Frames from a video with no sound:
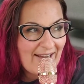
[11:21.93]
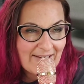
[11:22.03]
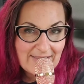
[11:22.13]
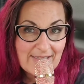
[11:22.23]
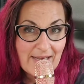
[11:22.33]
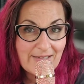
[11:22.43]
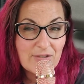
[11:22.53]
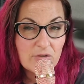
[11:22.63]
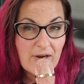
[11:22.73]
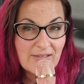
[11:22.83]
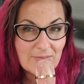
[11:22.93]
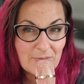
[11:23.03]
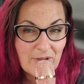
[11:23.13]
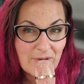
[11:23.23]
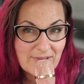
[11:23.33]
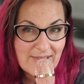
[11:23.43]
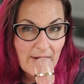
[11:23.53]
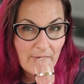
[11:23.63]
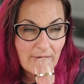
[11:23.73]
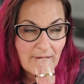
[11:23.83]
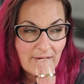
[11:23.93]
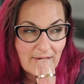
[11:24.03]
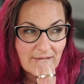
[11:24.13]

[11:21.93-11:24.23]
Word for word: And I decided to try some clothes out,